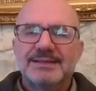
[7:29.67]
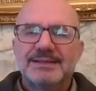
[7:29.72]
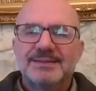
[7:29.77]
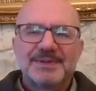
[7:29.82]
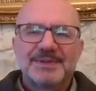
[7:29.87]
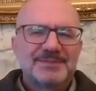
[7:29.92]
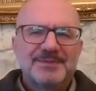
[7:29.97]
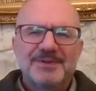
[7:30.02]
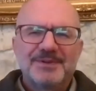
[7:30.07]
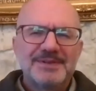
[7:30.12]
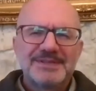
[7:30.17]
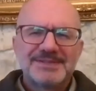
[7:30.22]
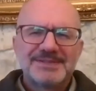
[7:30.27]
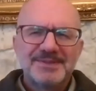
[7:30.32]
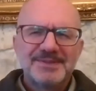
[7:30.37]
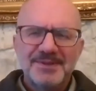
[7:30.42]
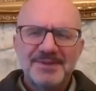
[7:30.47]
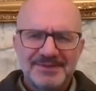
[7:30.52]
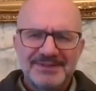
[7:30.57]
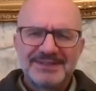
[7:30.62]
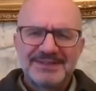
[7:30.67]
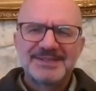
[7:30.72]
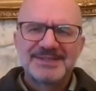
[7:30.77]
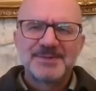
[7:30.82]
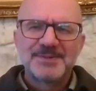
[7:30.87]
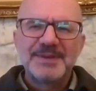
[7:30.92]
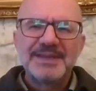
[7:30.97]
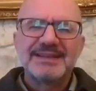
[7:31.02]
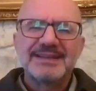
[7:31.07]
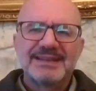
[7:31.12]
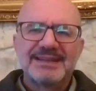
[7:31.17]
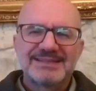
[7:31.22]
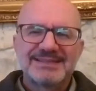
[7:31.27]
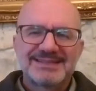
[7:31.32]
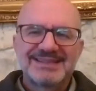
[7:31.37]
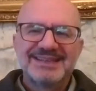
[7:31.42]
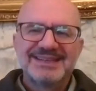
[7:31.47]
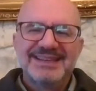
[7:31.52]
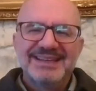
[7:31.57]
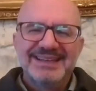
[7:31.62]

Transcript: But for us, no, it is weakness.